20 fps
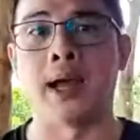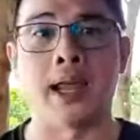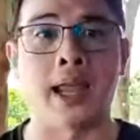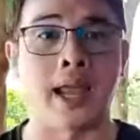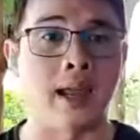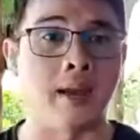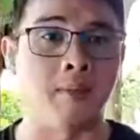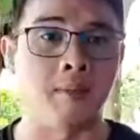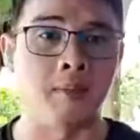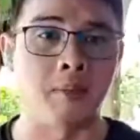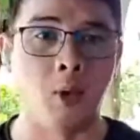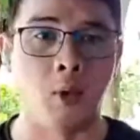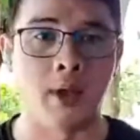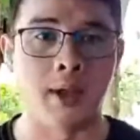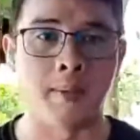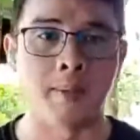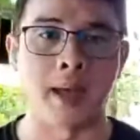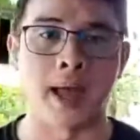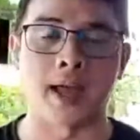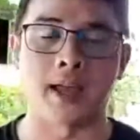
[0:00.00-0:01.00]
Again,
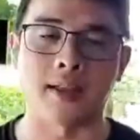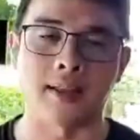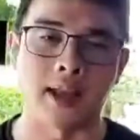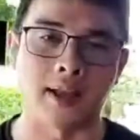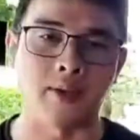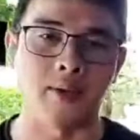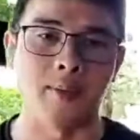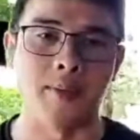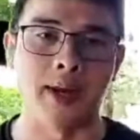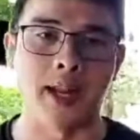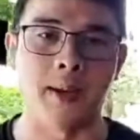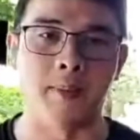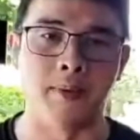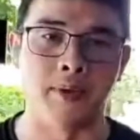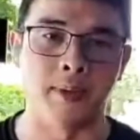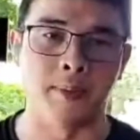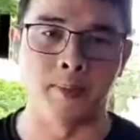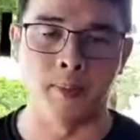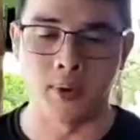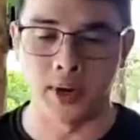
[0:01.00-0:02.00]
going back, not to
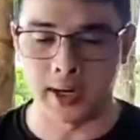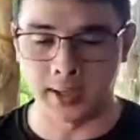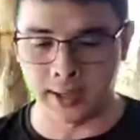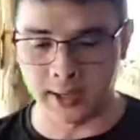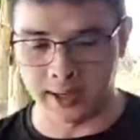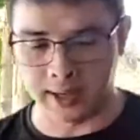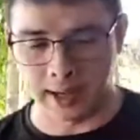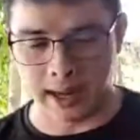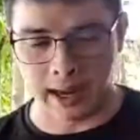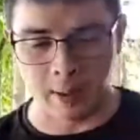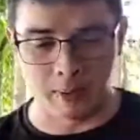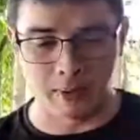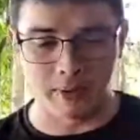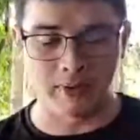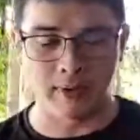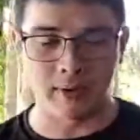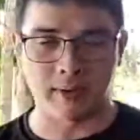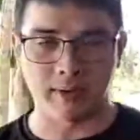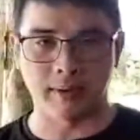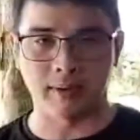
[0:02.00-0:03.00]
belabor the point, and I
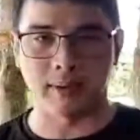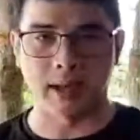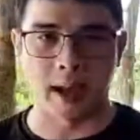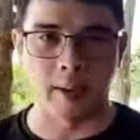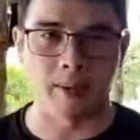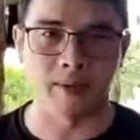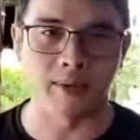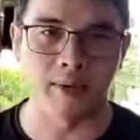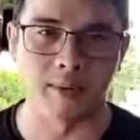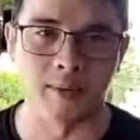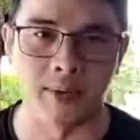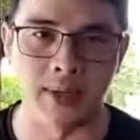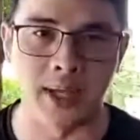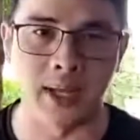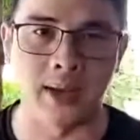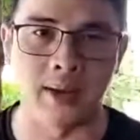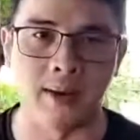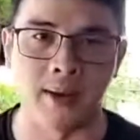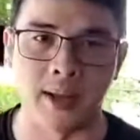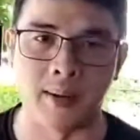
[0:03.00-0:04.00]
wasn't
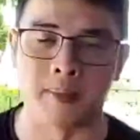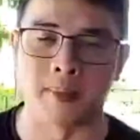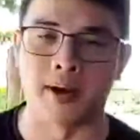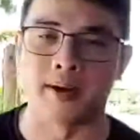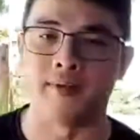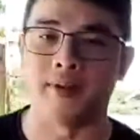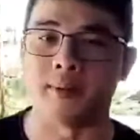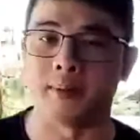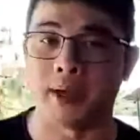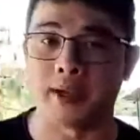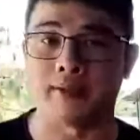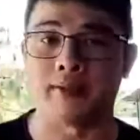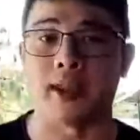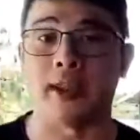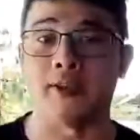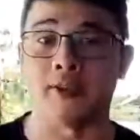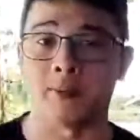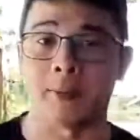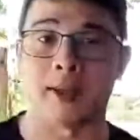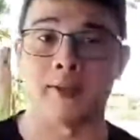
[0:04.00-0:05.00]
ridiculing Marvin by
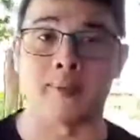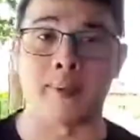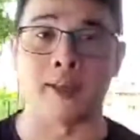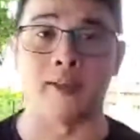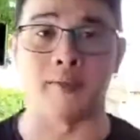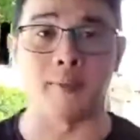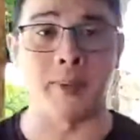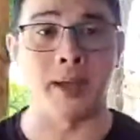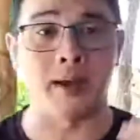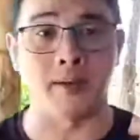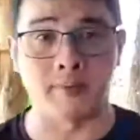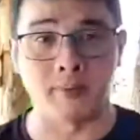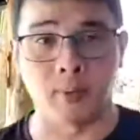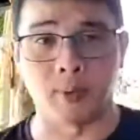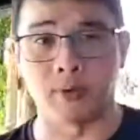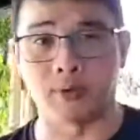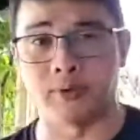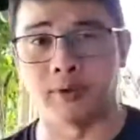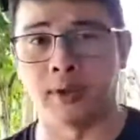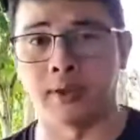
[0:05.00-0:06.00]
saying spend, and
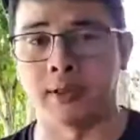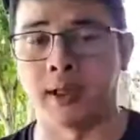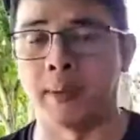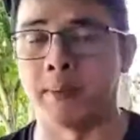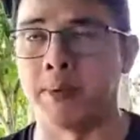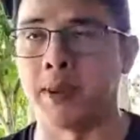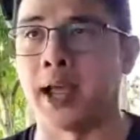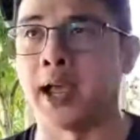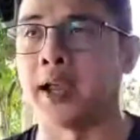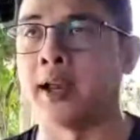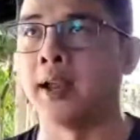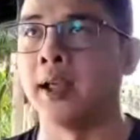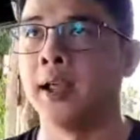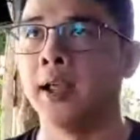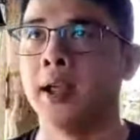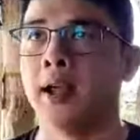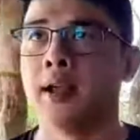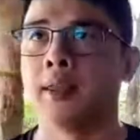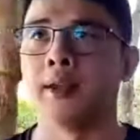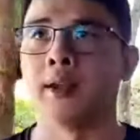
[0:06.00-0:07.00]
focus on the top line.
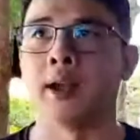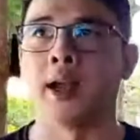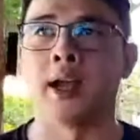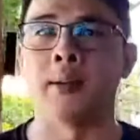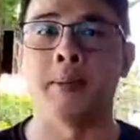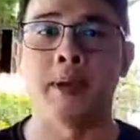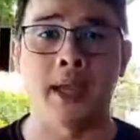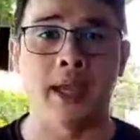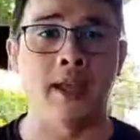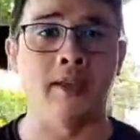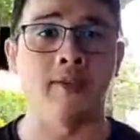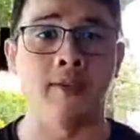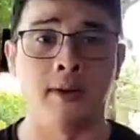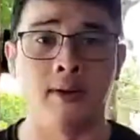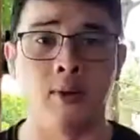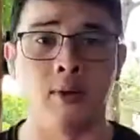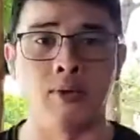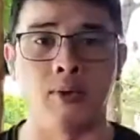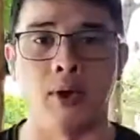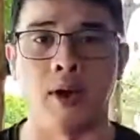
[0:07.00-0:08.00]
He is
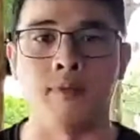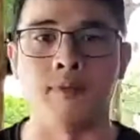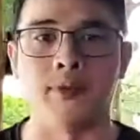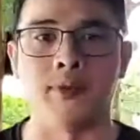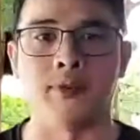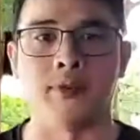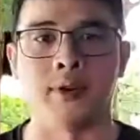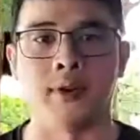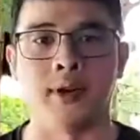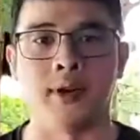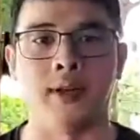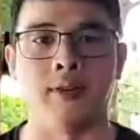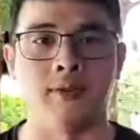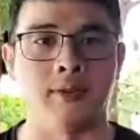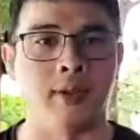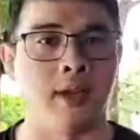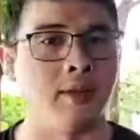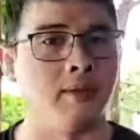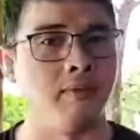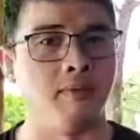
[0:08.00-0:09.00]
the growth officer, and
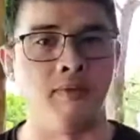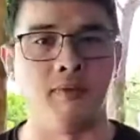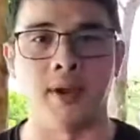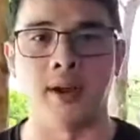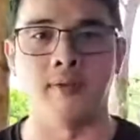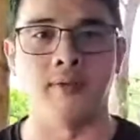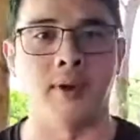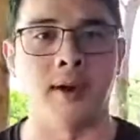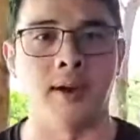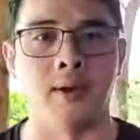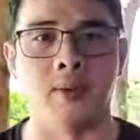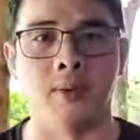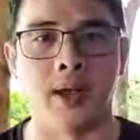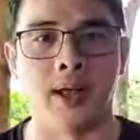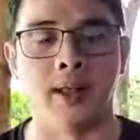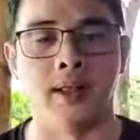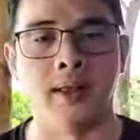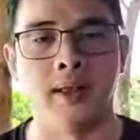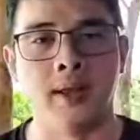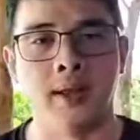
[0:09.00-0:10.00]
he's done very, very
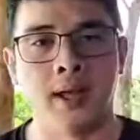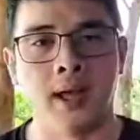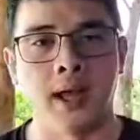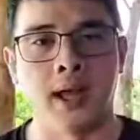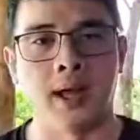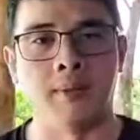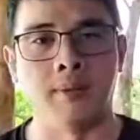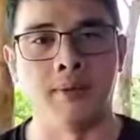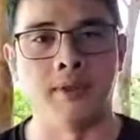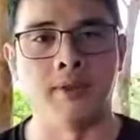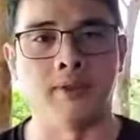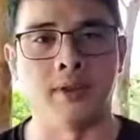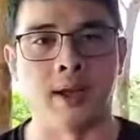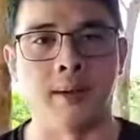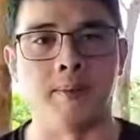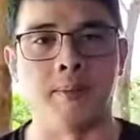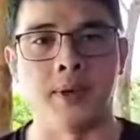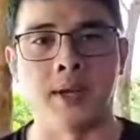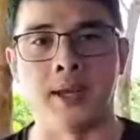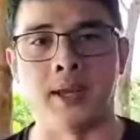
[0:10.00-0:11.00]
well with his
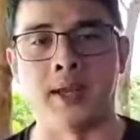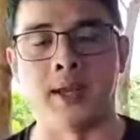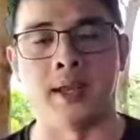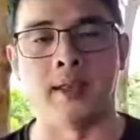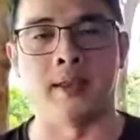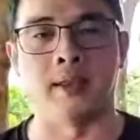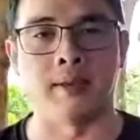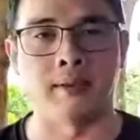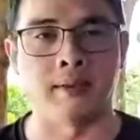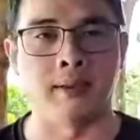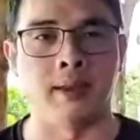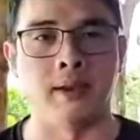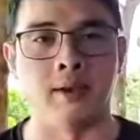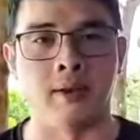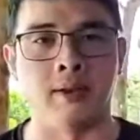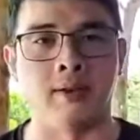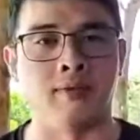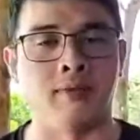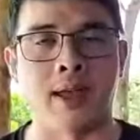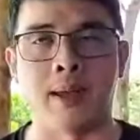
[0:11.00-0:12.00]
company and
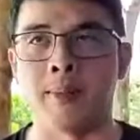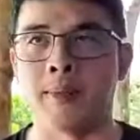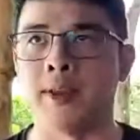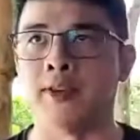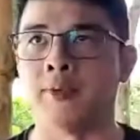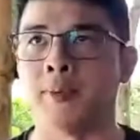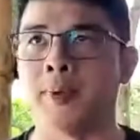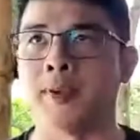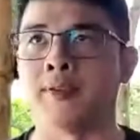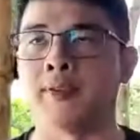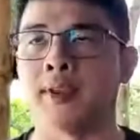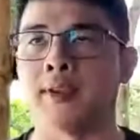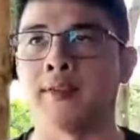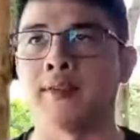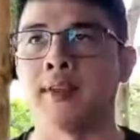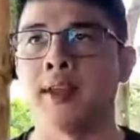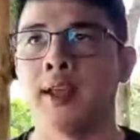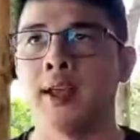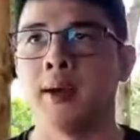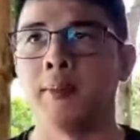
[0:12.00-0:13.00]
his family's
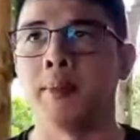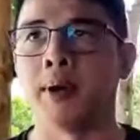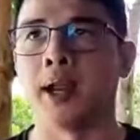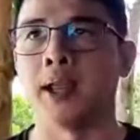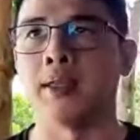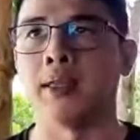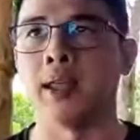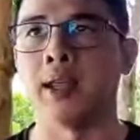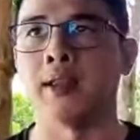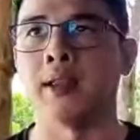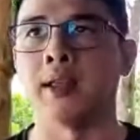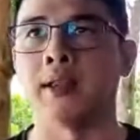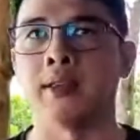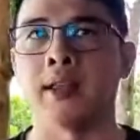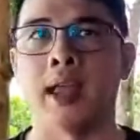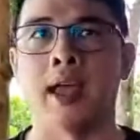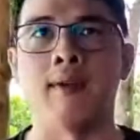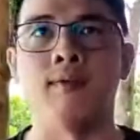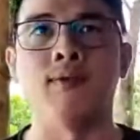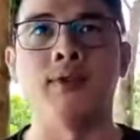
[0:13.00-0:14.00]
business. But I think
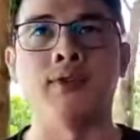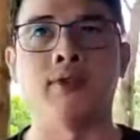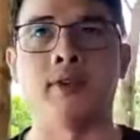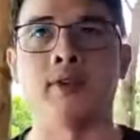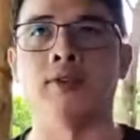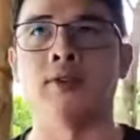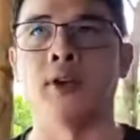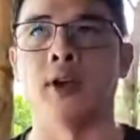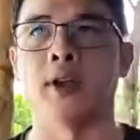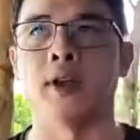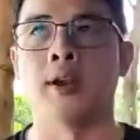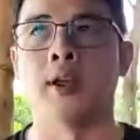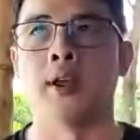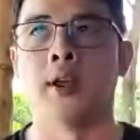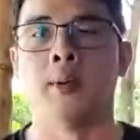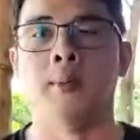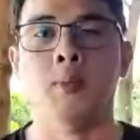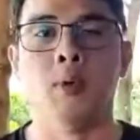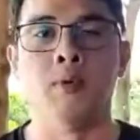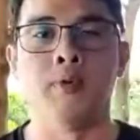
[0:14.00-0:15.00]
that the emphasis on
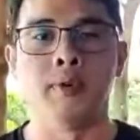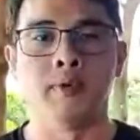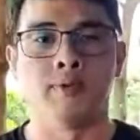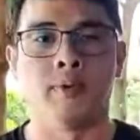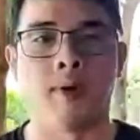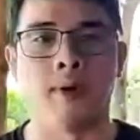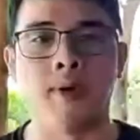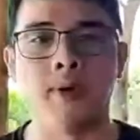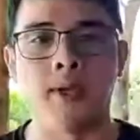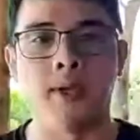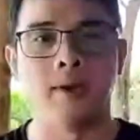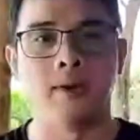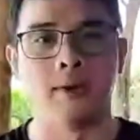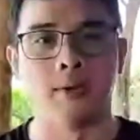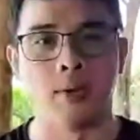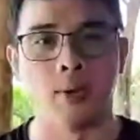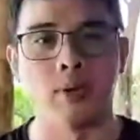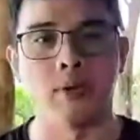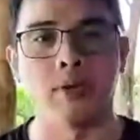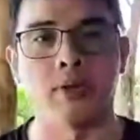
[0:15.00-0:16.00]
moving forward in
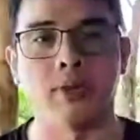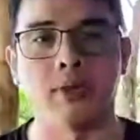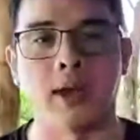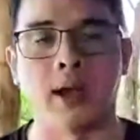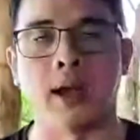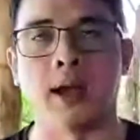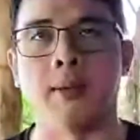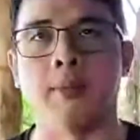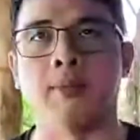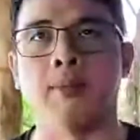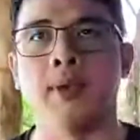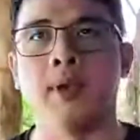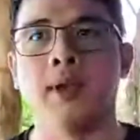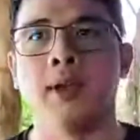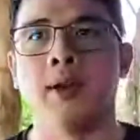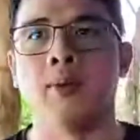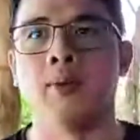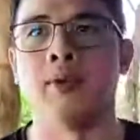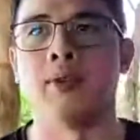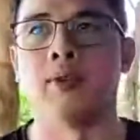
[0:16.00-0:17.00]
growth
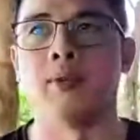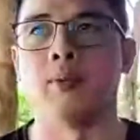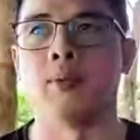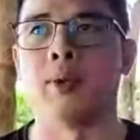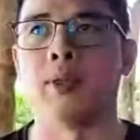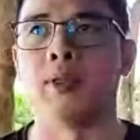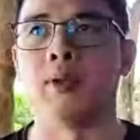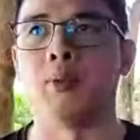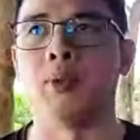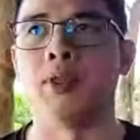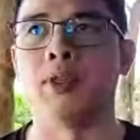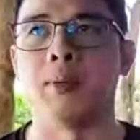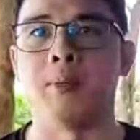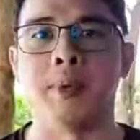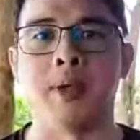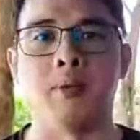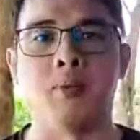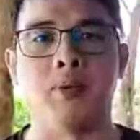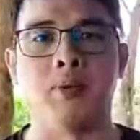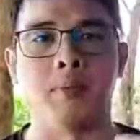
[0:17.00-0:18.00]
with
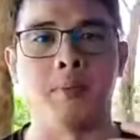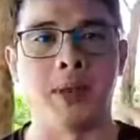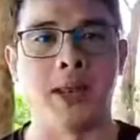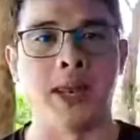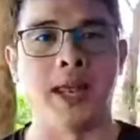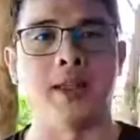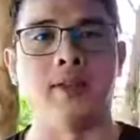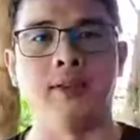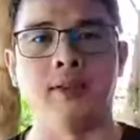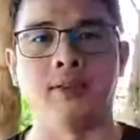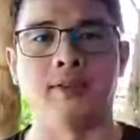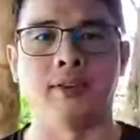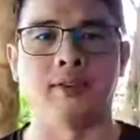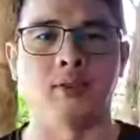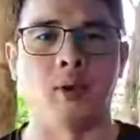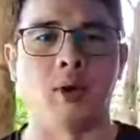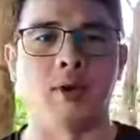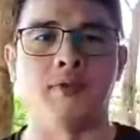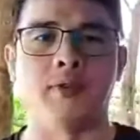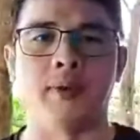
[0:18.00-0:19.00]
millennials
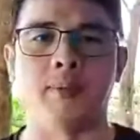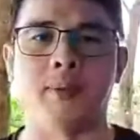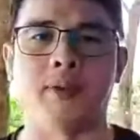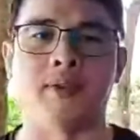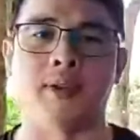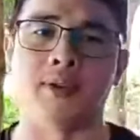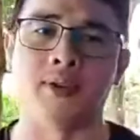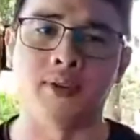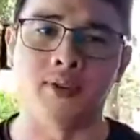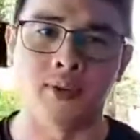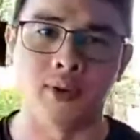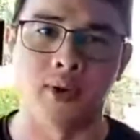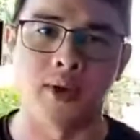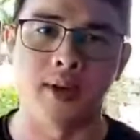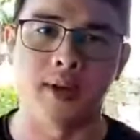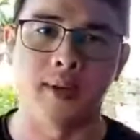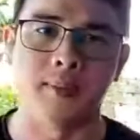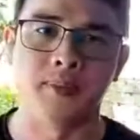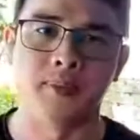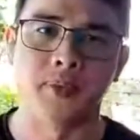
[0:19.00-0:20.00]
is often
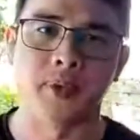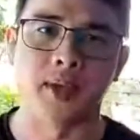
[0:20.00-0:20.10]
misunderstood